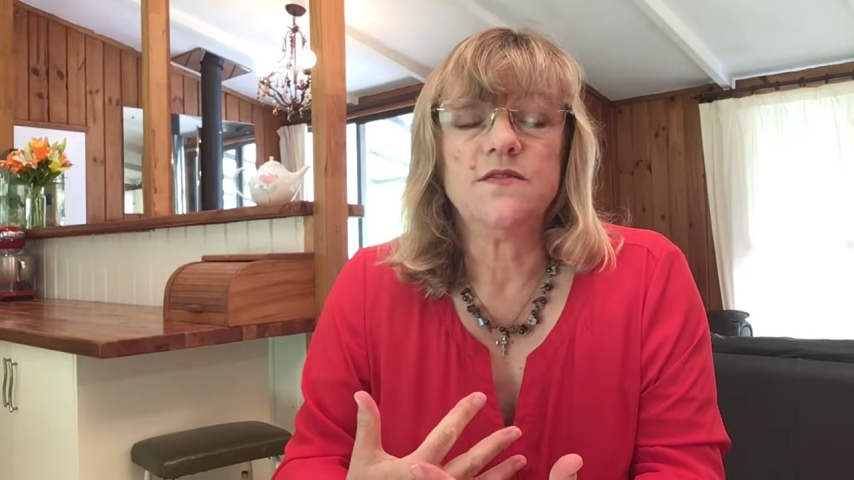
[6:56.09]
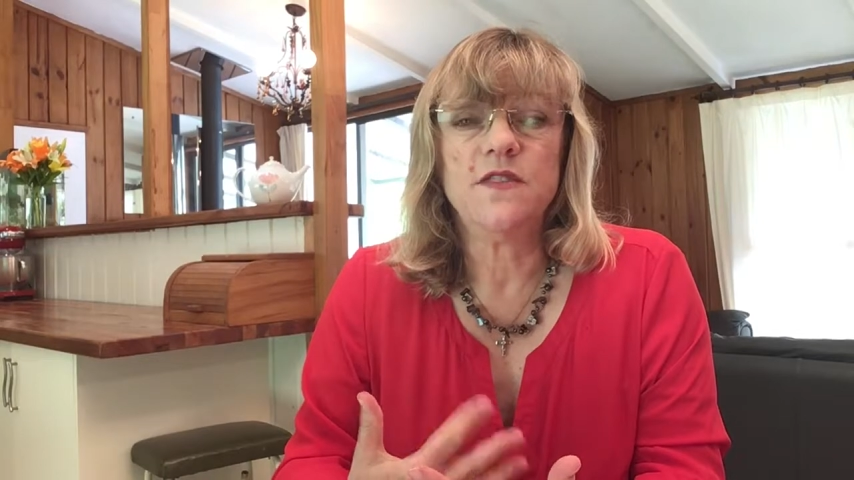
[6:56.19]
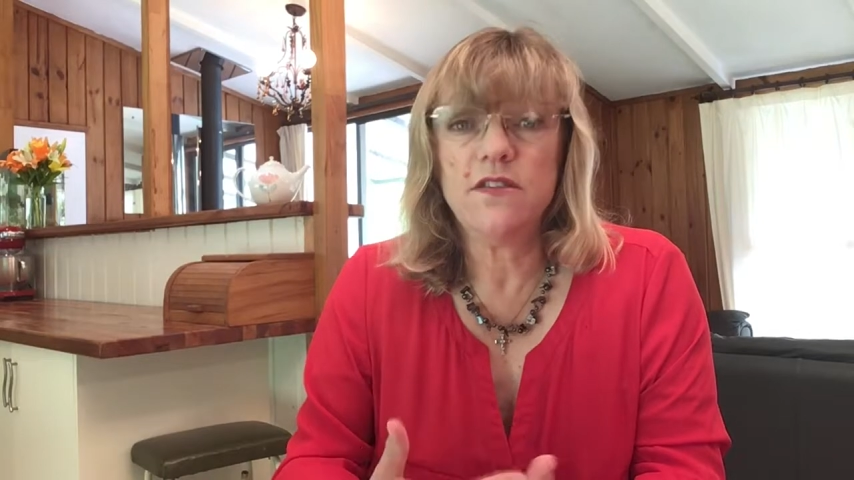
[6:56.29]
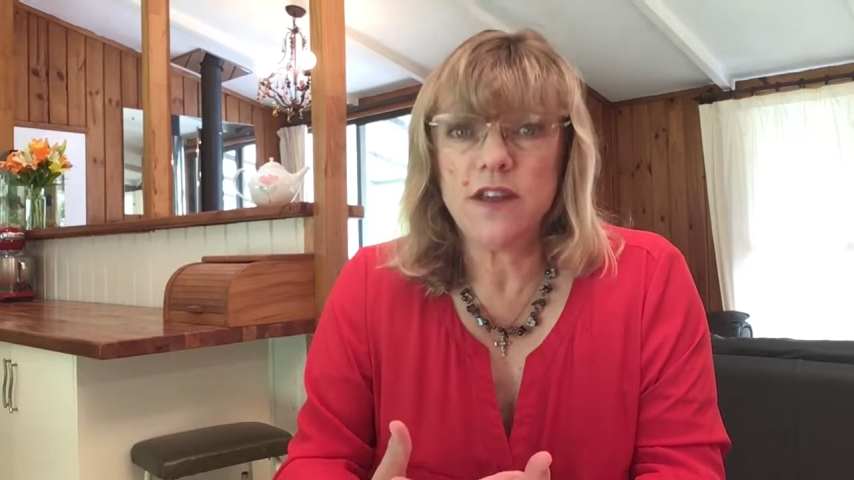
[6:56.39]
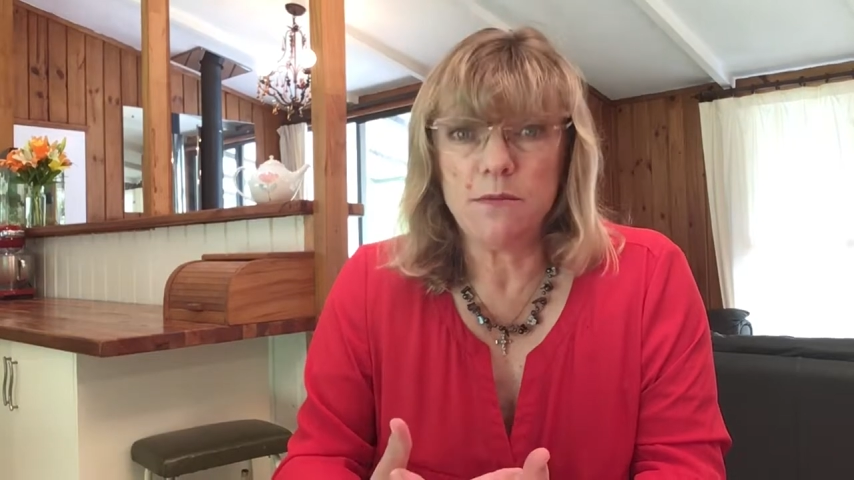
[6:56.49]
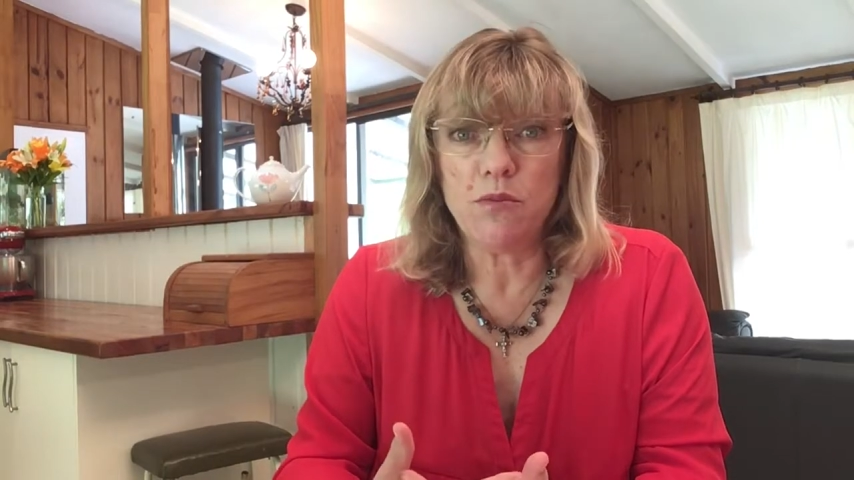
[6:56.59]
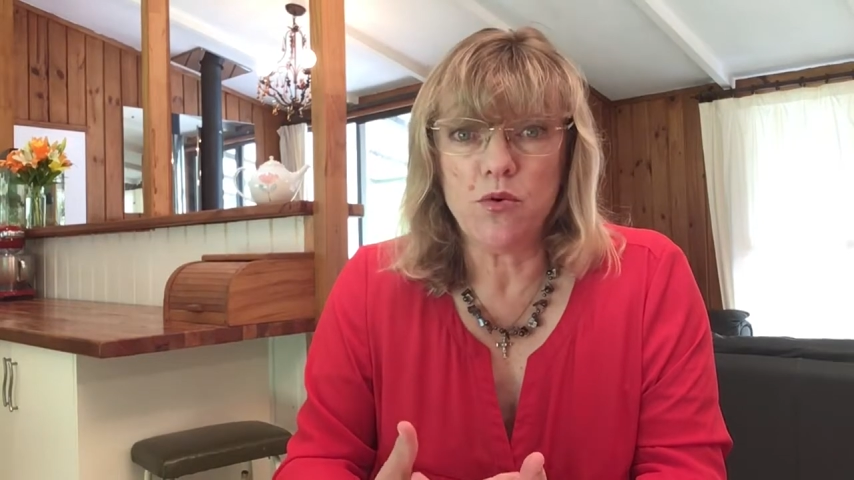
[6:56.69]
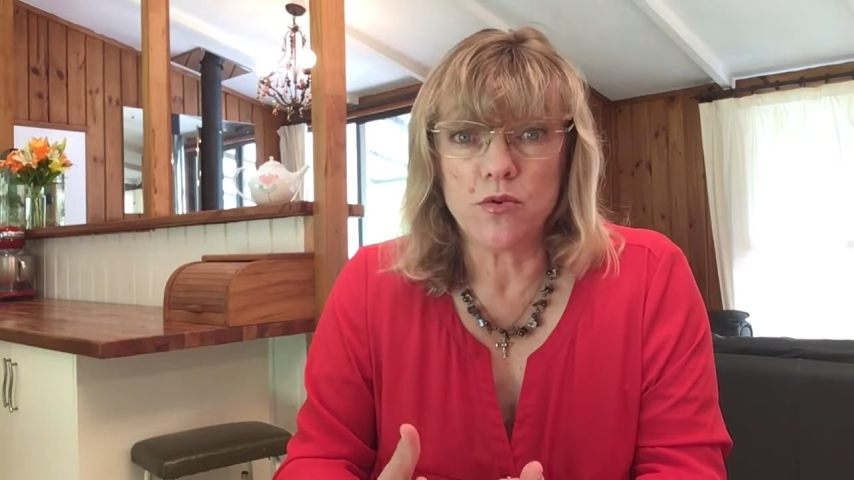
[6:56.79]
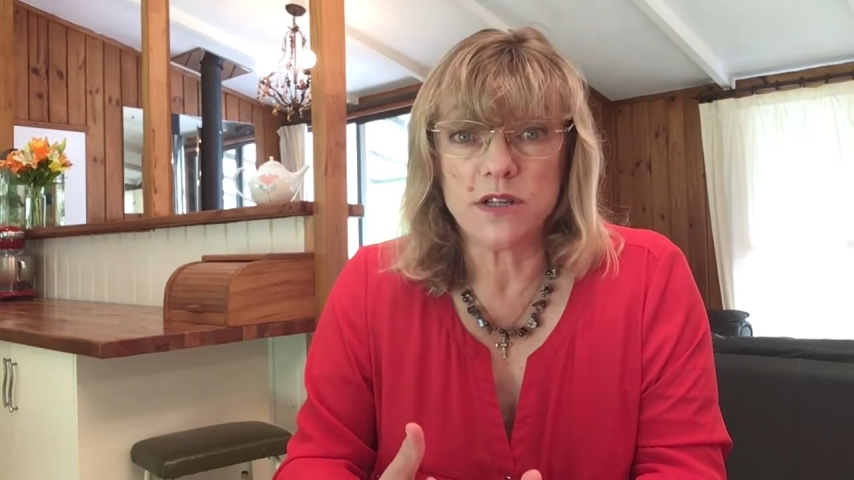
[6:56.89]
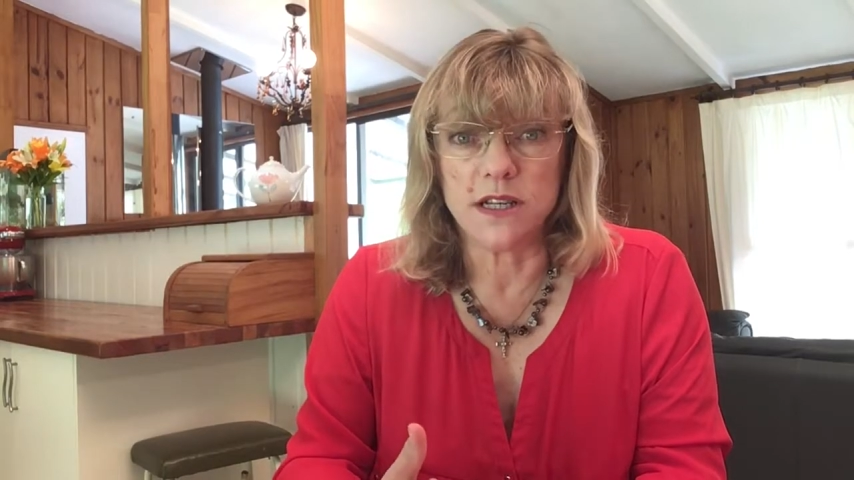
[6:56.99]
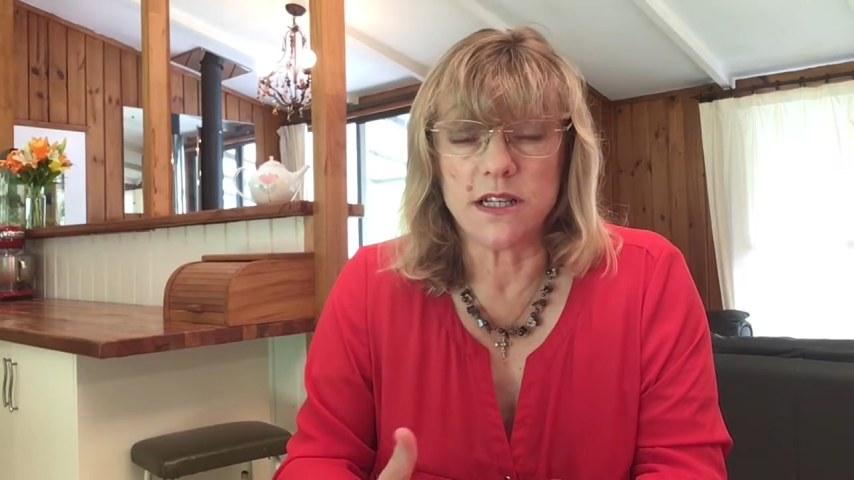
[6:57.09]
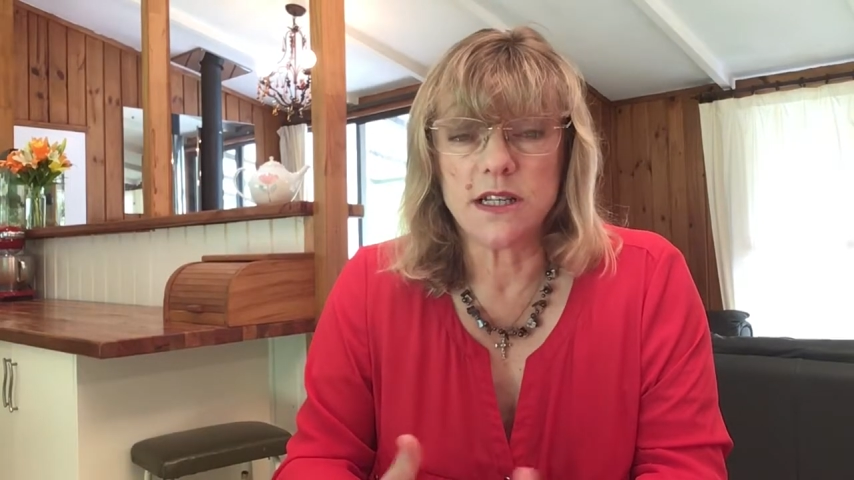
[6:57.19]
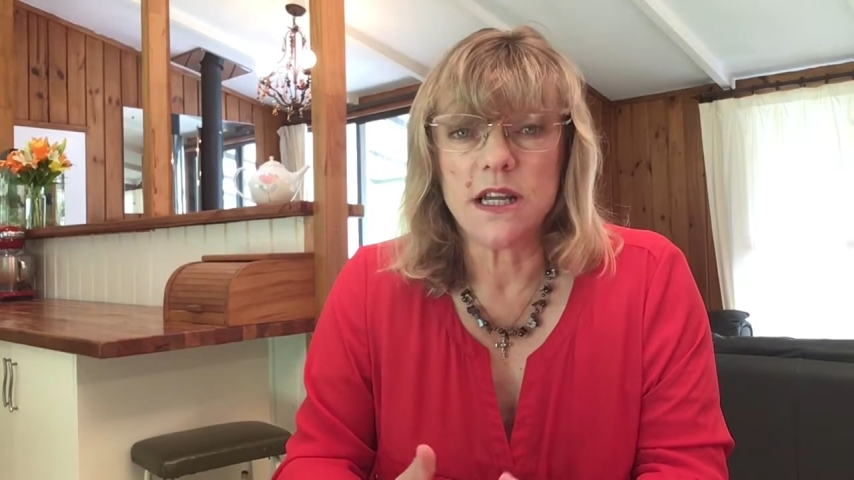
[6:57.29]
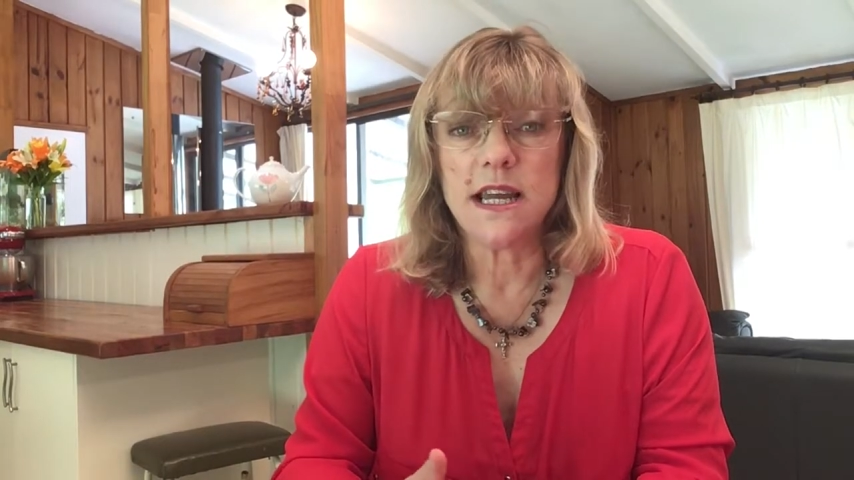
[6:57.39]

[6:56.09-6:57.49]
very important